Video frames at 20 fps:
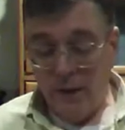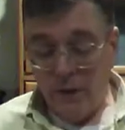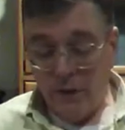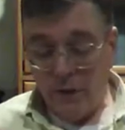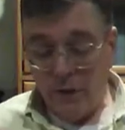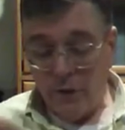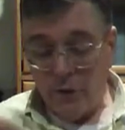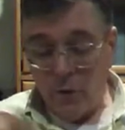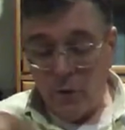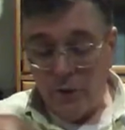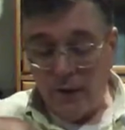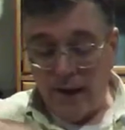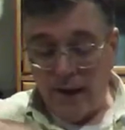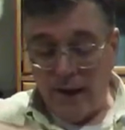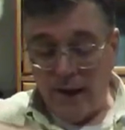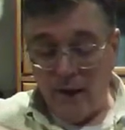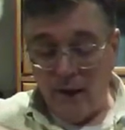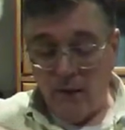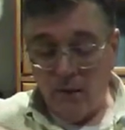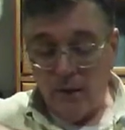So the
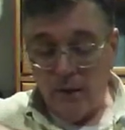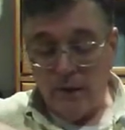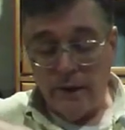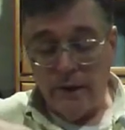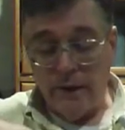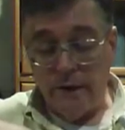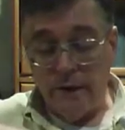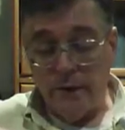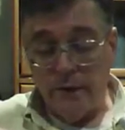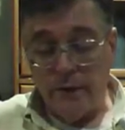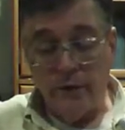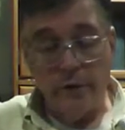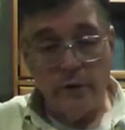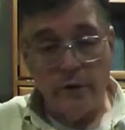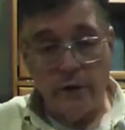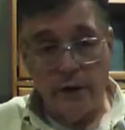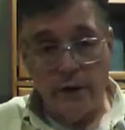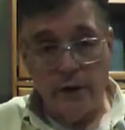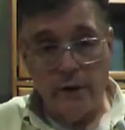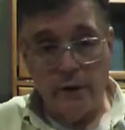L is
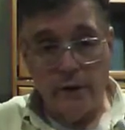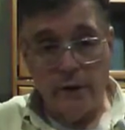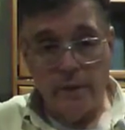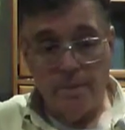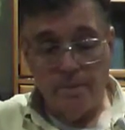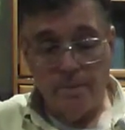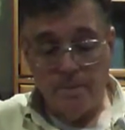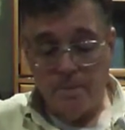slender